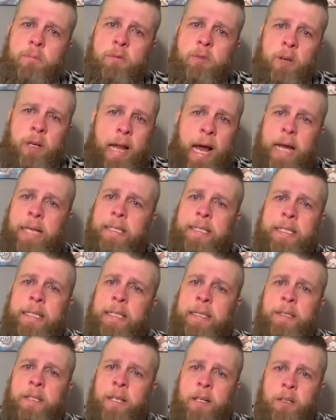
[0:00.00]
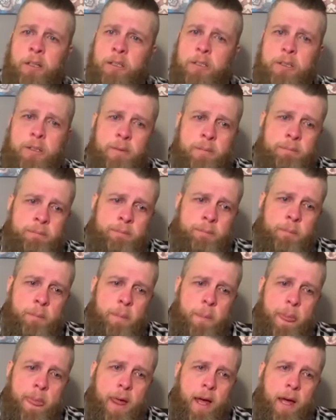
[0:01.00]
for 19 years
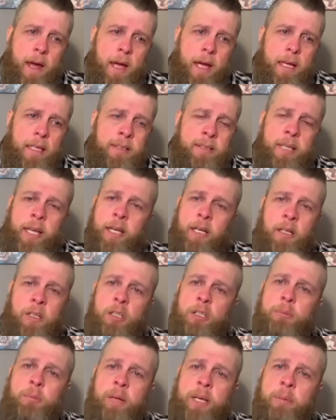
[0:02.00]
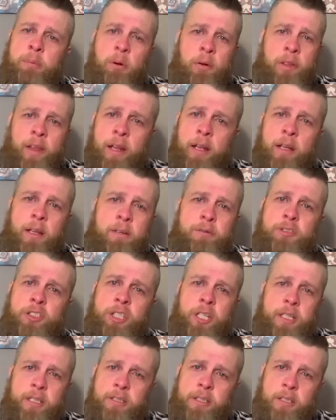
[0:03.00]
is take good people that love
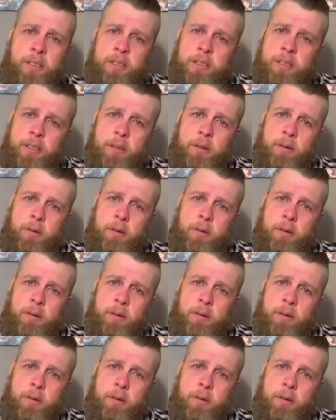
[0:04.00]
Jesus,